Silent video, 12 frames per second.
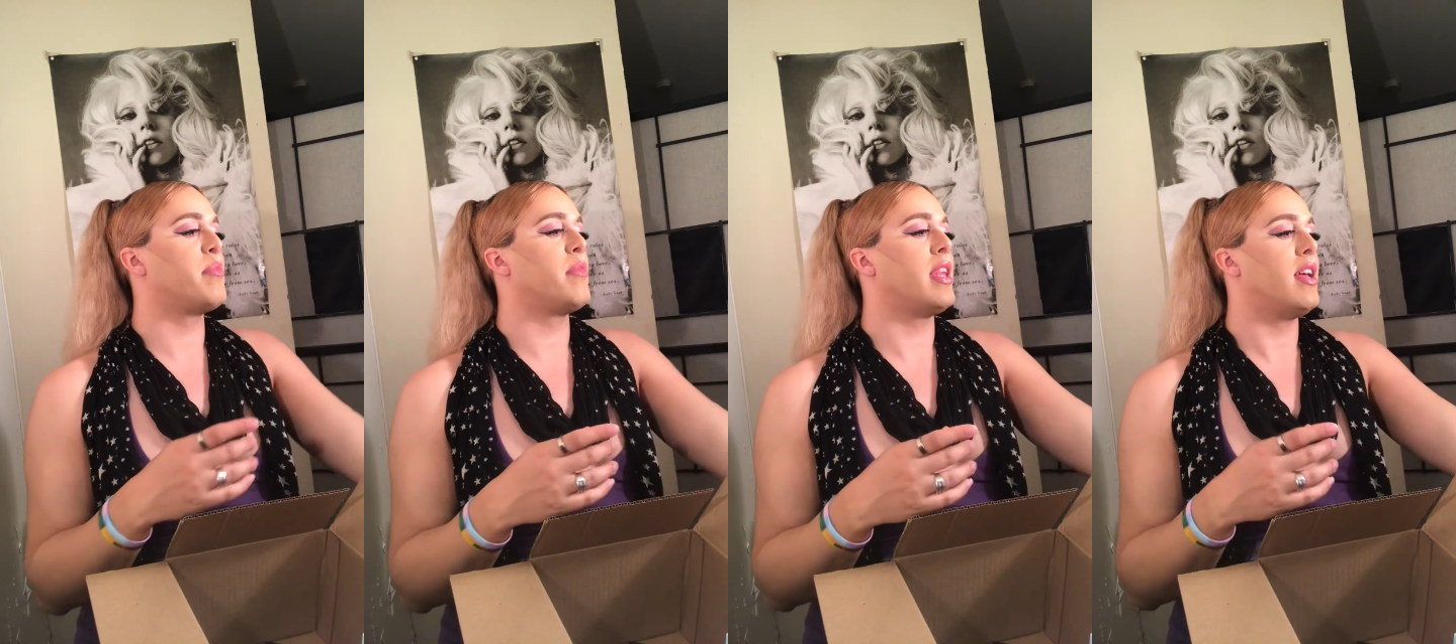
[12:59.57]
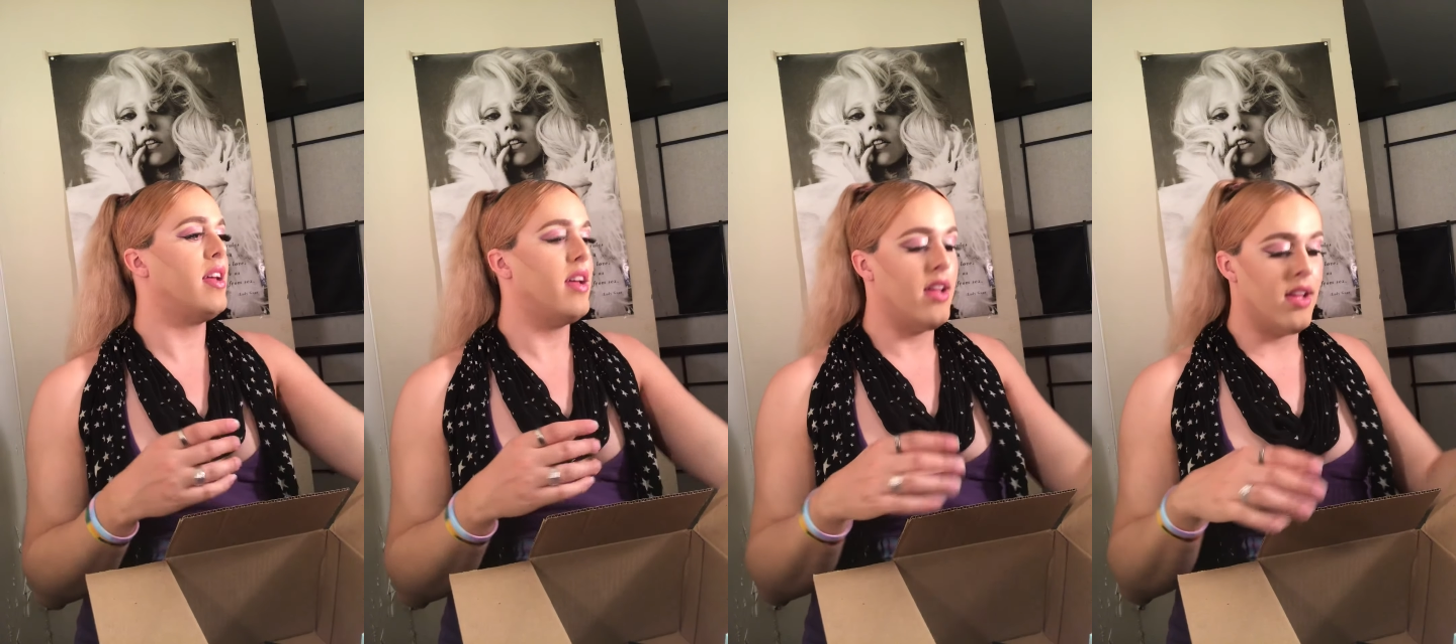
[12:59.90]

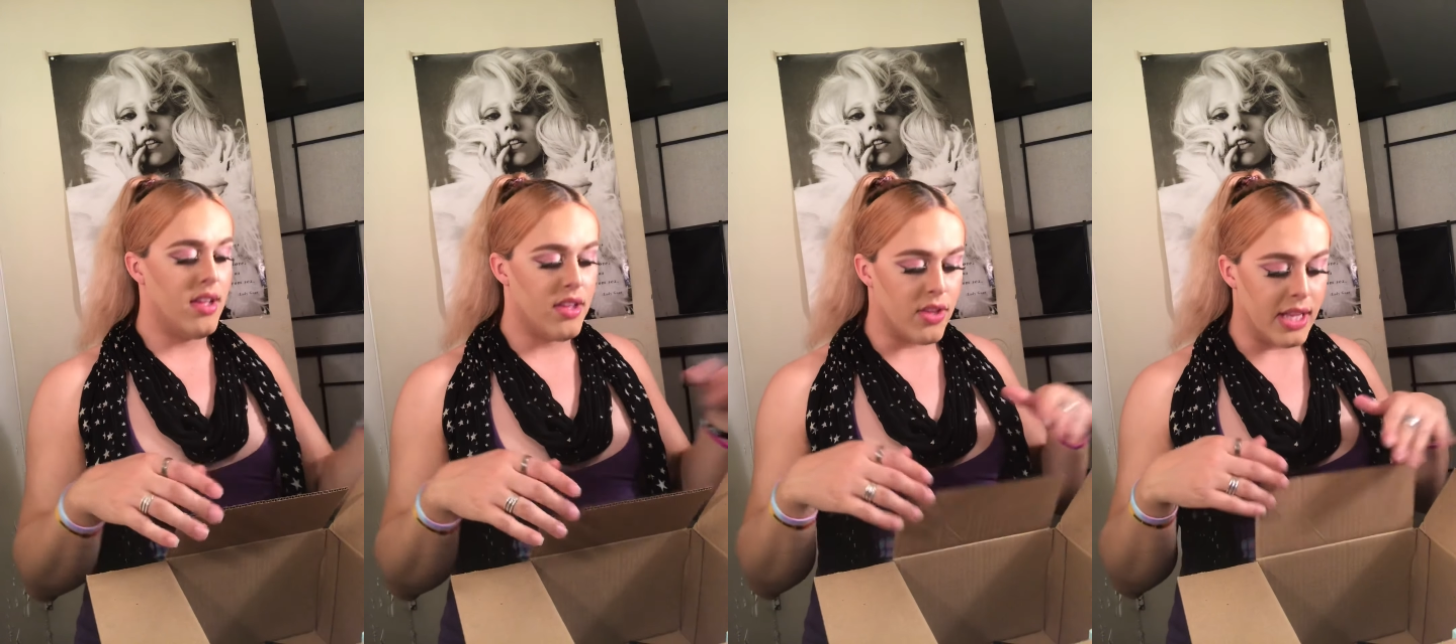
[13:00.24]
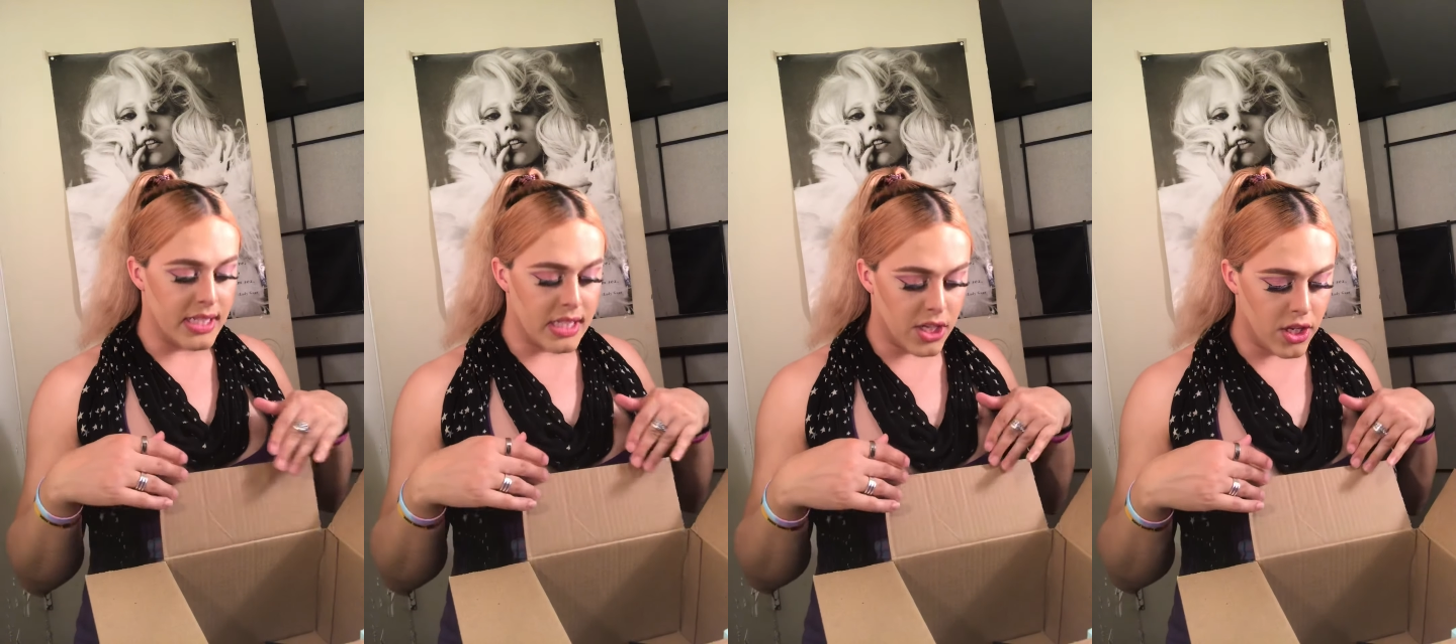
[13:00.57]
So
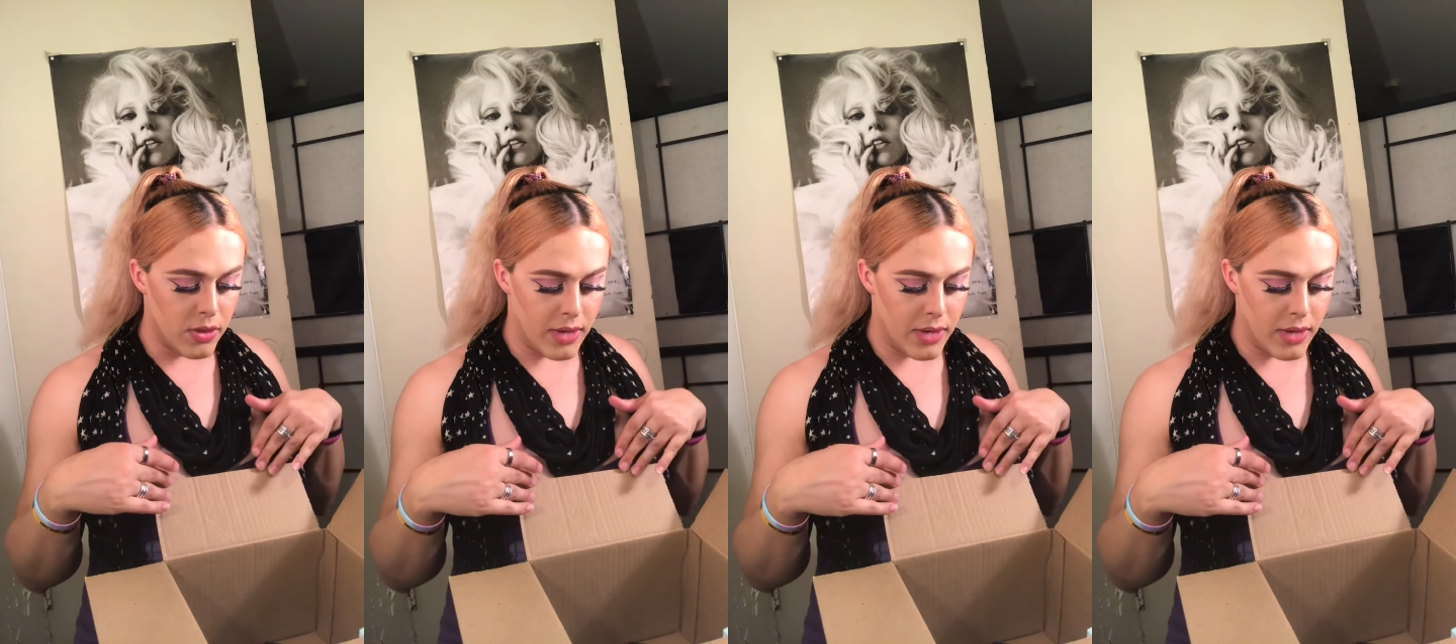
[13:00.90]
that's a cute